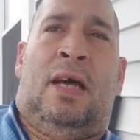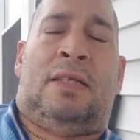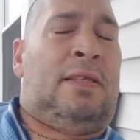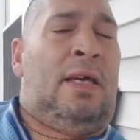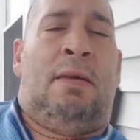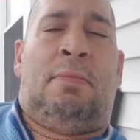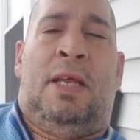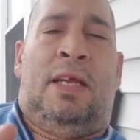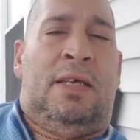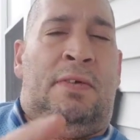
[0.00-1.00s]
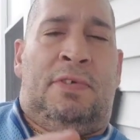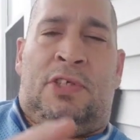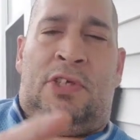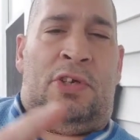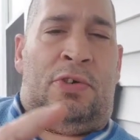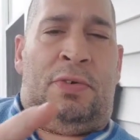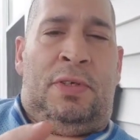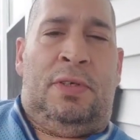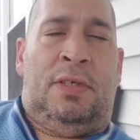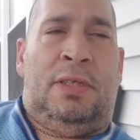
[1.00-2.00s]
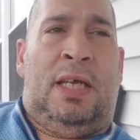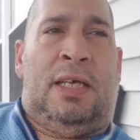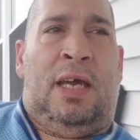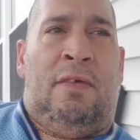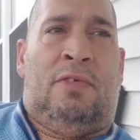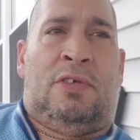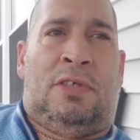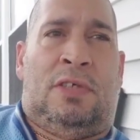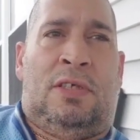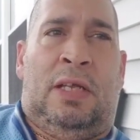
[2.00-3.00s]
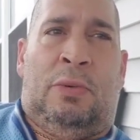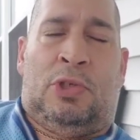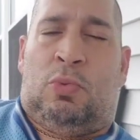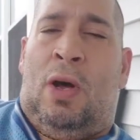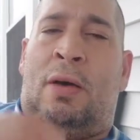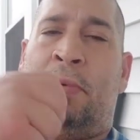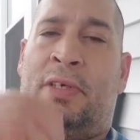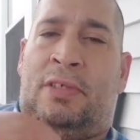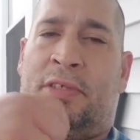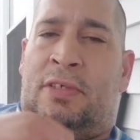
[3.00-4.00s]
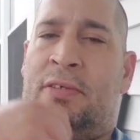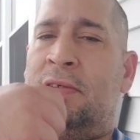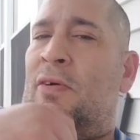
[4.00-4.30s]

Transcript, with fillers: At the time, they didn't give us the urine. They gave us, they were swabbing us.